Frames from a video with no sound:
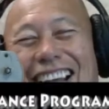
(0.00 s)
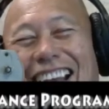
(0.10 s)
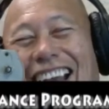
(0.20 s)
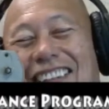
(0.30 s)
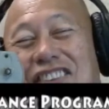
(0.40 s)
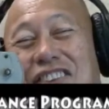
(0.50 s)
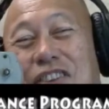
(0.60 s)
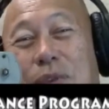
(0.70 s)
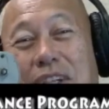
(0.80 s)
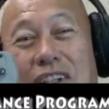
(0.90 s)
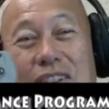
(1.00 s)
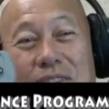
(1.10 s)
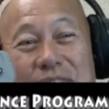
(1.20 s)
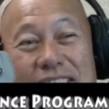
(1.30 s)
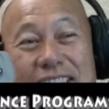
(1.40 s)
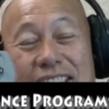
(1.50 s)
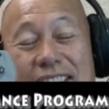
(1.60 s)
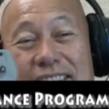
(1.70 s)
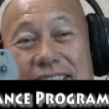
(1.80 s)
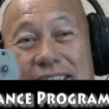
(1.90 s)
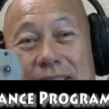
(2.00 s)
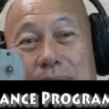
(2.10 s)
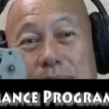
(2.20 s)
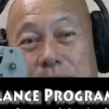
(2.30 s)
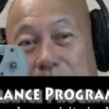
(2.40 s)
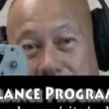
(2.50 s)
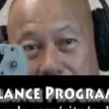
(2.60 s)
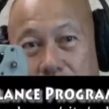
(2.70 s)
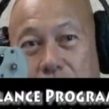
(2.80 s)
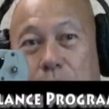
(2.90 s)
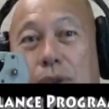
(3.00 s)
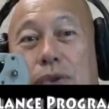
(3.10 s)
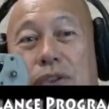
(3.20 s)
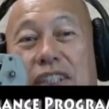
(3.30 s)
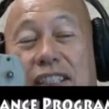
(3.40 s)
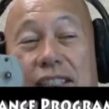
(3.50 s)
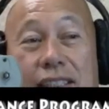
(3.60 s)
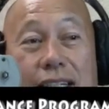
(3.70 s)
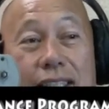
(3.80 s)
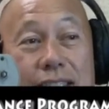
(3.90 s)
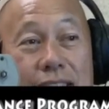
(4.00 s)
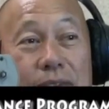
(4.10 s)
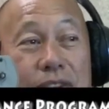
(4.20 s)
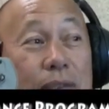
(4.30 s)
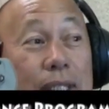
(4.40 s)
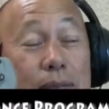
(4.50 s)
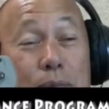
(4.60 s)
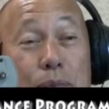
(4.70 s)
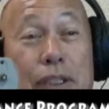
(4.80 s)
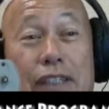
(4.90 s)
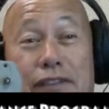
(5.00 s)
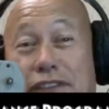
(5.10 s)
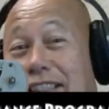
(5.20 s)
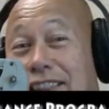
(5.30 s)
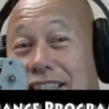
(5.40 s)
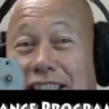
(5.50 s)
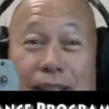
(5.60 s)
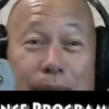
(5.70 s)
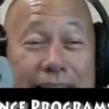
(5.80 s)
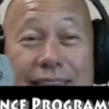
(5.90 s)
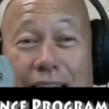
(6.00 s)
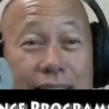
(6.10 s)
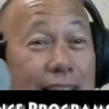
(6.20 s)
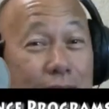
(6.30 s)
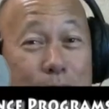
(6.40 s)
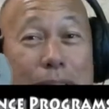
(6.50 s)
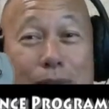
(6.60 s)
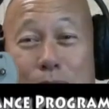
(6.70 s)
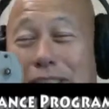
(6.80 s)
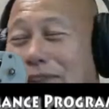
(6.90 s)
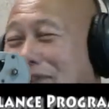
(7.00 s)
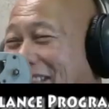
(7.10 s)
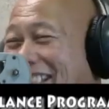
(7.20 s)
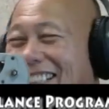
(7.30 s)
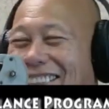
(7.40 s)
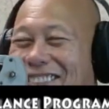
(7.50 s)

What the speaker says: And so we all spoke, and it was quite brief, and I must say I did speak briefly.